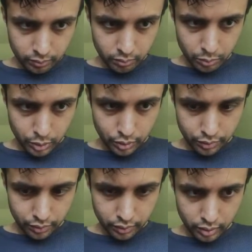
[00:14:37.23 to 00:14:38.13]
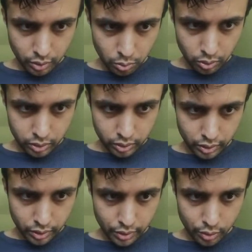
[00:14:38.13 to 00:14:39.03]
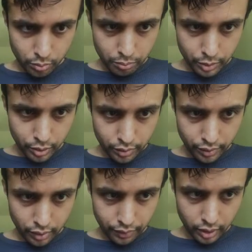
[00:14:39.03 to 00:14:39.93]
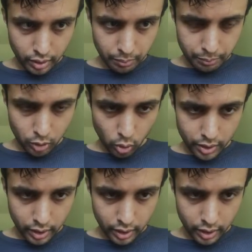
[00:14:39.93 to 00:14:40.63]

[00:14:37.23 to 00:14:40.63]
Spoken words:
move equals to new move of the coin